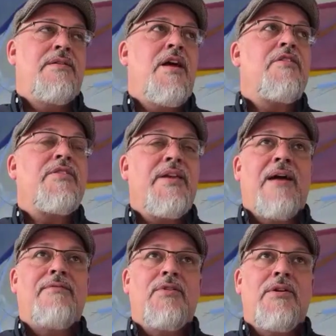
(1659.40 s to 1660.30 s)
another
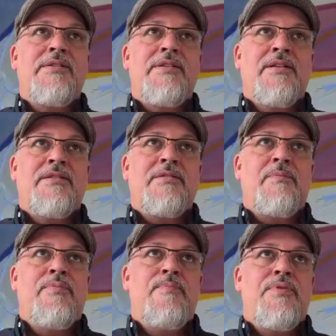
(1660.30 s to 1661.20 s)
thing I've learned in this
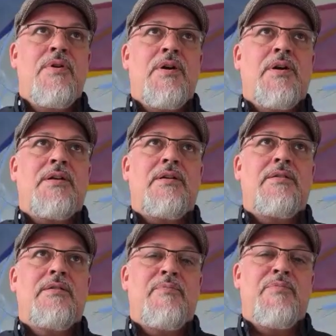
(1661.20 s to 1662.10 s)
book,
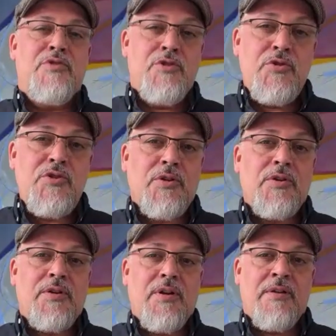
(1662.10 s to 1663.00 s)
the
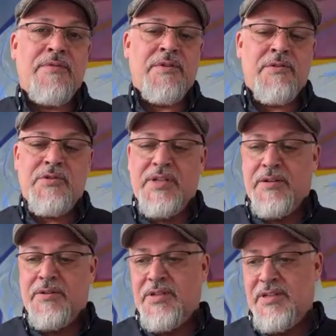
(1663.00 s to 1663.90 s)
producer of the
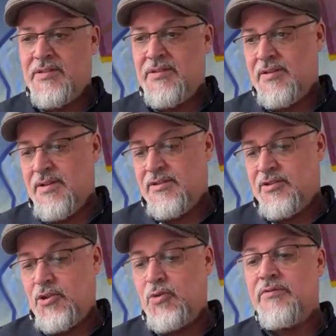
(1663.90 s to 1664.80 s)
Crusaders, he's
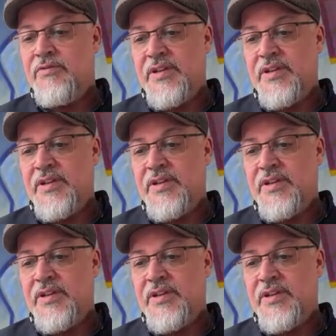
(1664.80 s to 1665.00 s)
Stuart